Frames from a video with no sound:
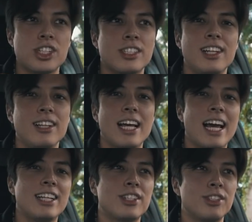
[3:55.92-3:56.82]
Just a little
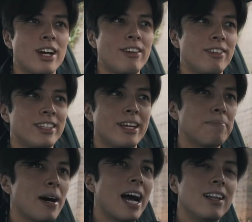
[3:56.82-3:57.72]
EDSA driving tip
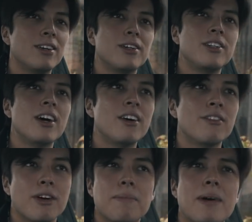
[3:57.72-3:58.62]
I learned
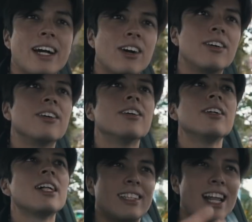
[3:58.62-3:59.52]
from my
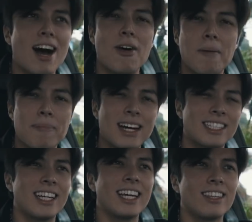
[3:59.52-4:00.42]
uncle. Now I'm
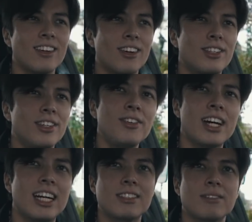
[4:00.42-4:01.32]
passing it on to you
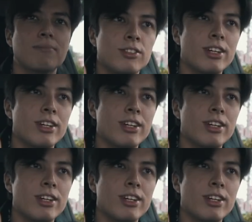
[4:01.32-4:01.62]
guys.